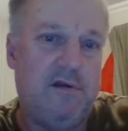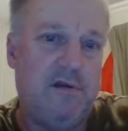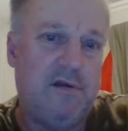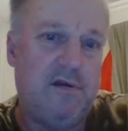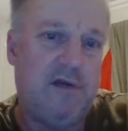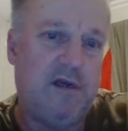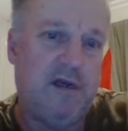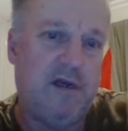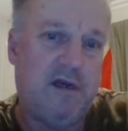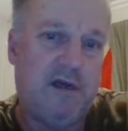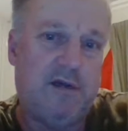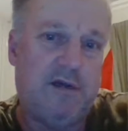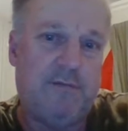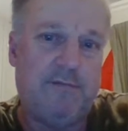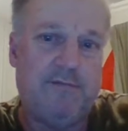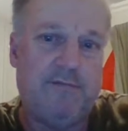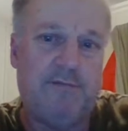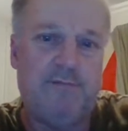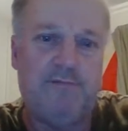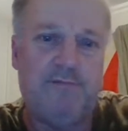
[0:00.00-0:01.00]

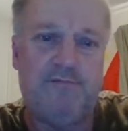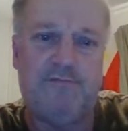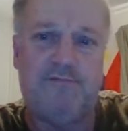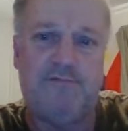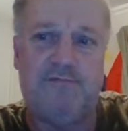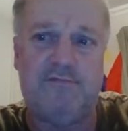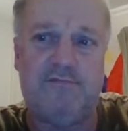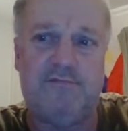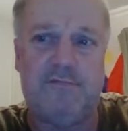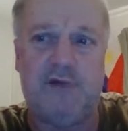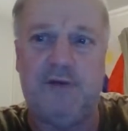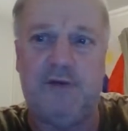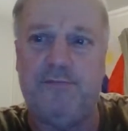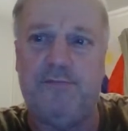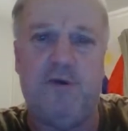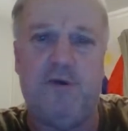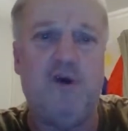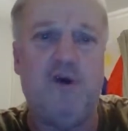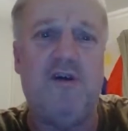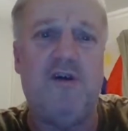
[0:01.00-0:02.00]
um, don't
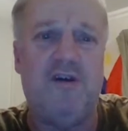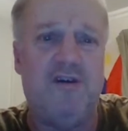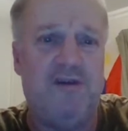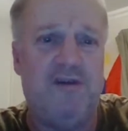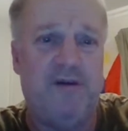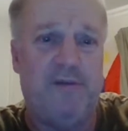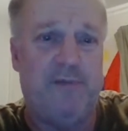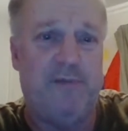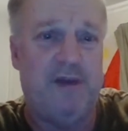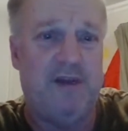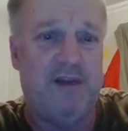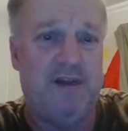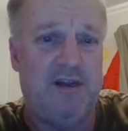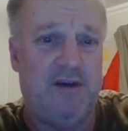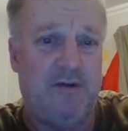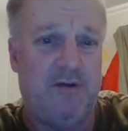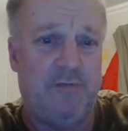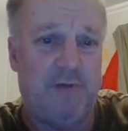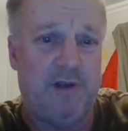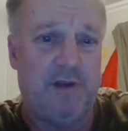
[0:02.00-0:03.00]
bother about
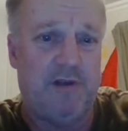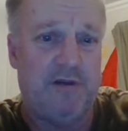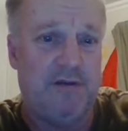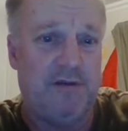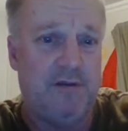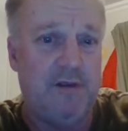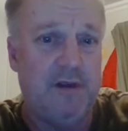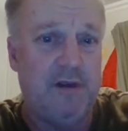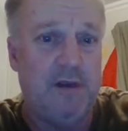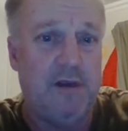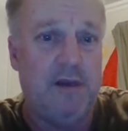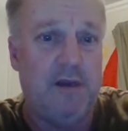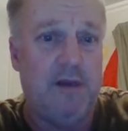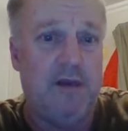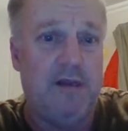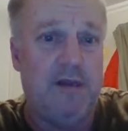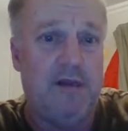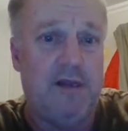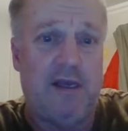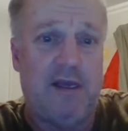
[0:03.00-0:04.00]
helping.
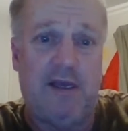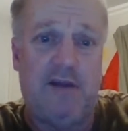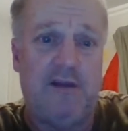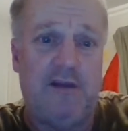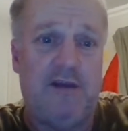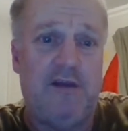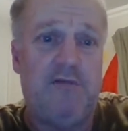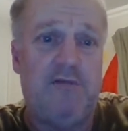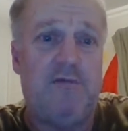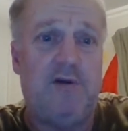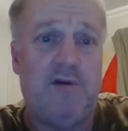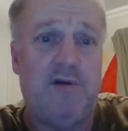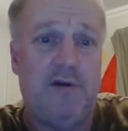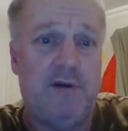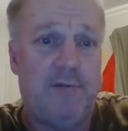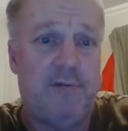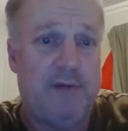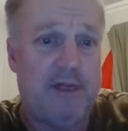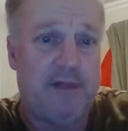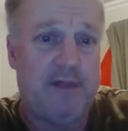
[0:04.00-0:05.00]
They only worry
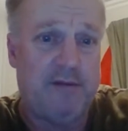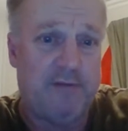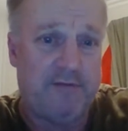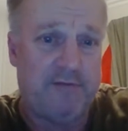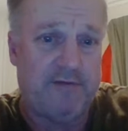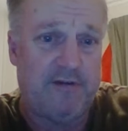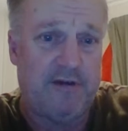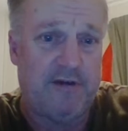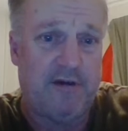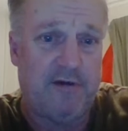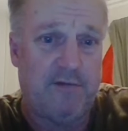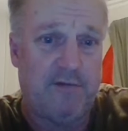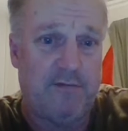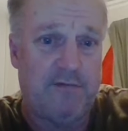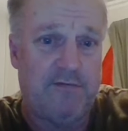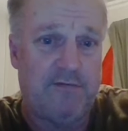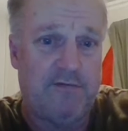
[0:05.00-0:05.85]
about themselves.